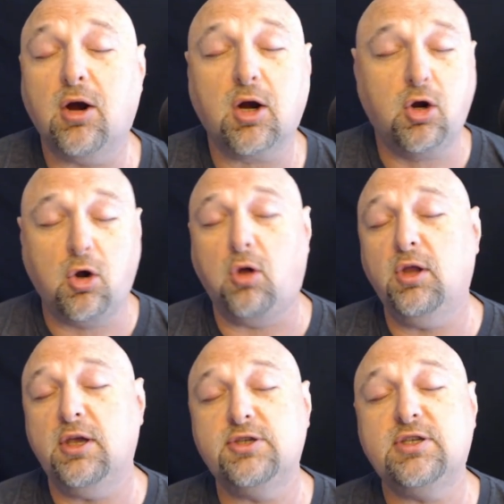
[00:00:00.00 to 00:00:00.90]
Our goal
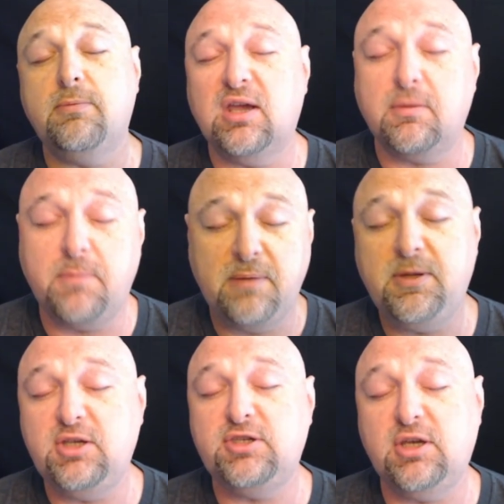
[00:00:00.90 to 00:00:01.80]
is to make the P P
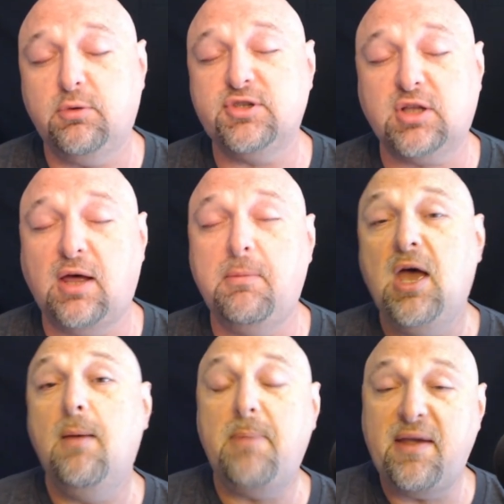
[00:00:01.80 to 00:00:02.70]
D Sequence Club
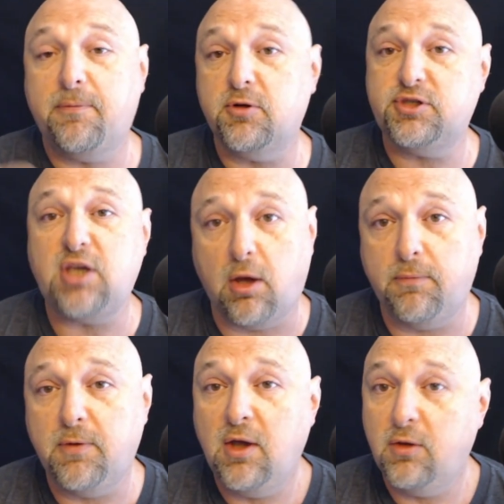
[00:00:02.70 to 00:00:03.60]
pay for
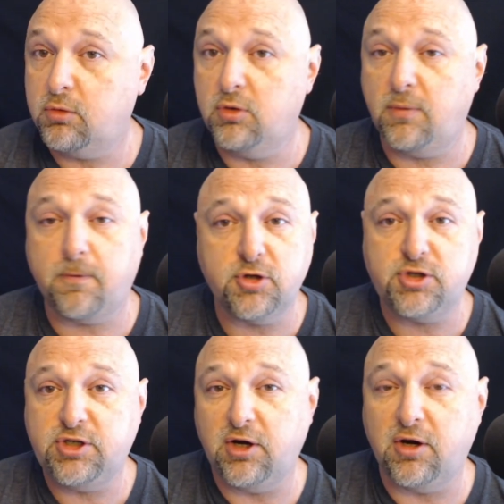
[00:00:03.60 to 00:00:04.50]
itself through the
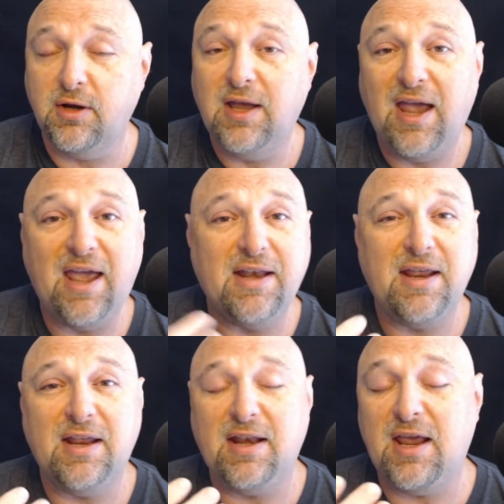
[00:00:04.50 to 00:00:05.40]
first year and in,